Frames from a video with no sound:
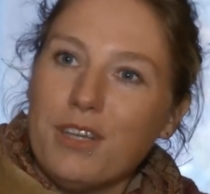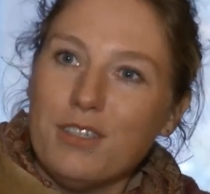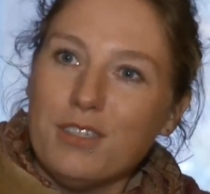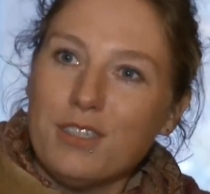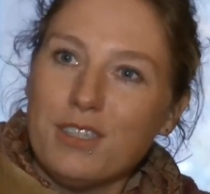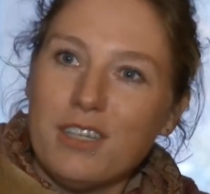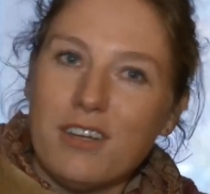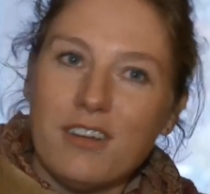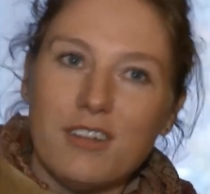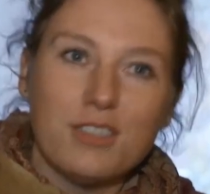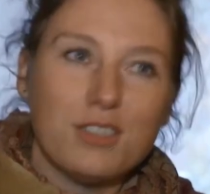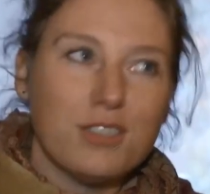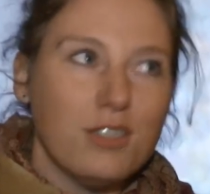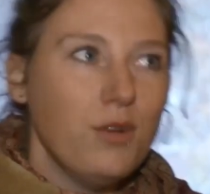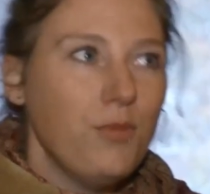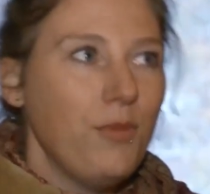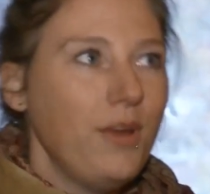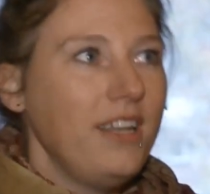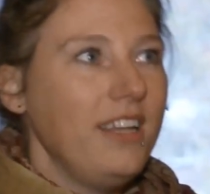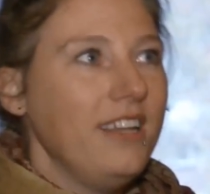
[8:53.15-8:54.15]
Because there are
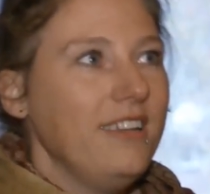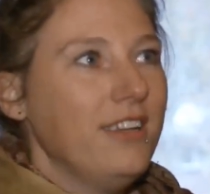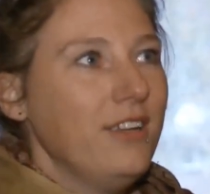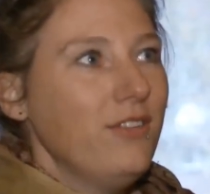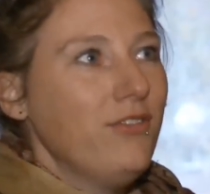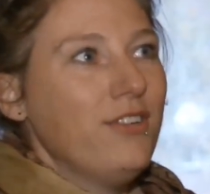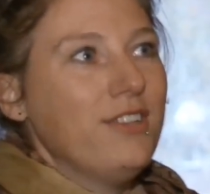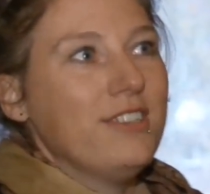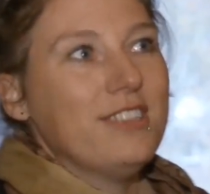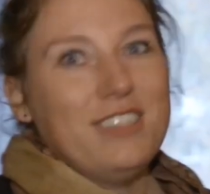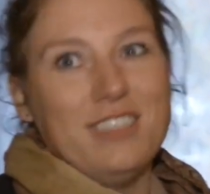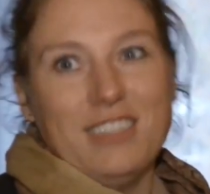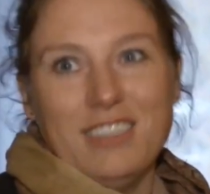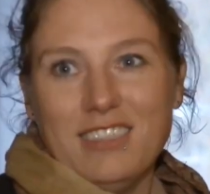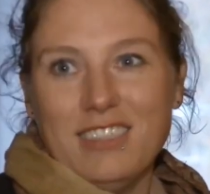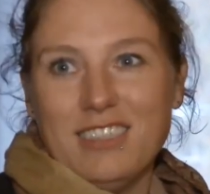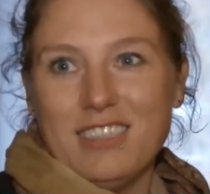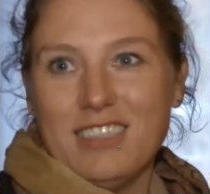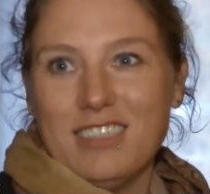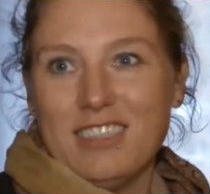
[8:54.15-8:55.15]
so many
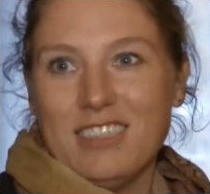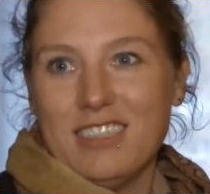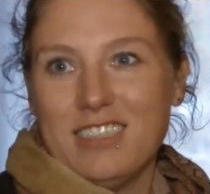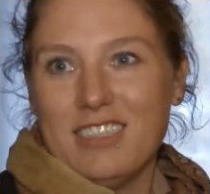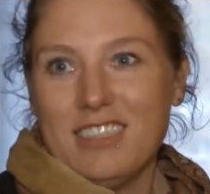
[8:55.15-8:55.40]
differences.